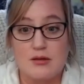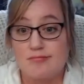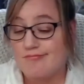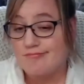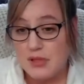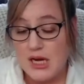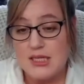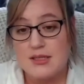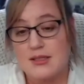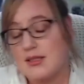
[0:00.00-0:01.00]
bloods,
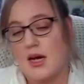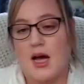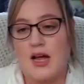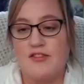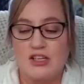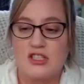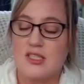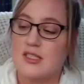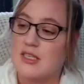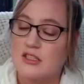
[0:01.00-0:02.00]
infectious disease
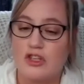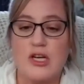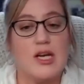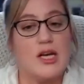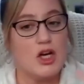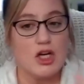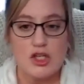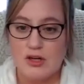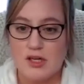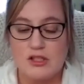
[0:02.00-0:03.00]
screening, urine drug
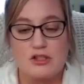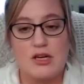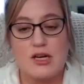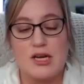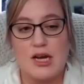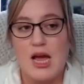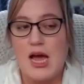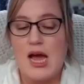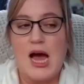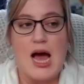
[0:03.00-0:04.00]
screening.
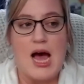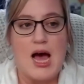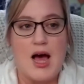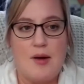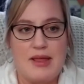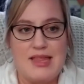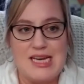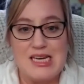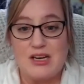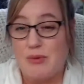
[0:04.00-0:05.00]
They need a
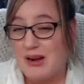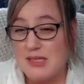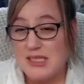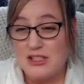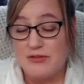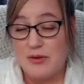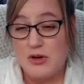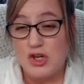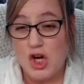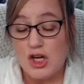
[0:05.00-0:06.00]
recommendation from their
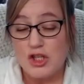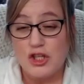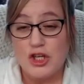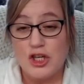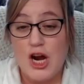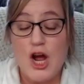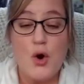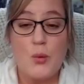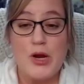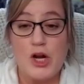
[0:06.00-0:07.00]
doctor. We
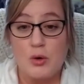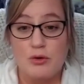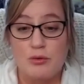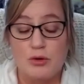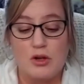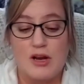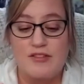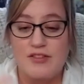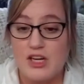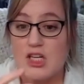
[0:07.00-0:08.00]
go through a lot of
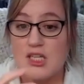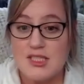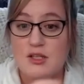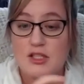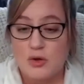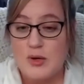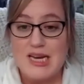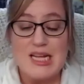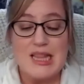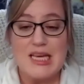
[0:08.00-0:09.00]
vigorous screening
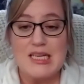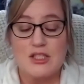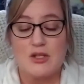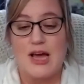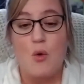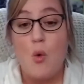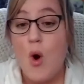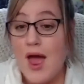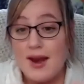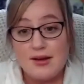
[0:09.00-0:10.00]
things so that
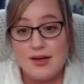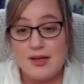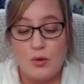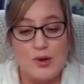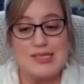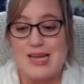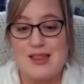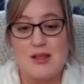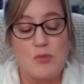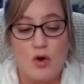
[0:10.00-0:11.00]
when we send them
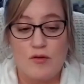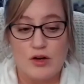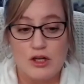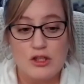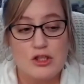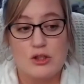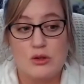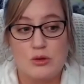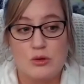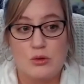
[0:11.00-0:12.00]
over
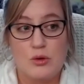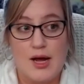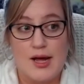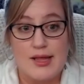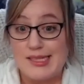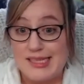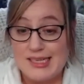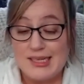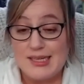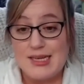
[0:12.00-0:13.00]
to the clinic,
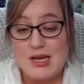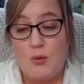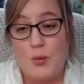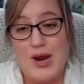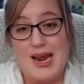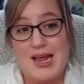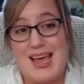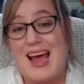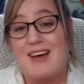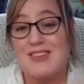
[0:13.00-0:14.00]
they have
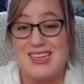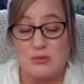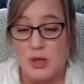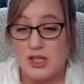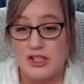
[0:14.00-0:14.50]
less work to do.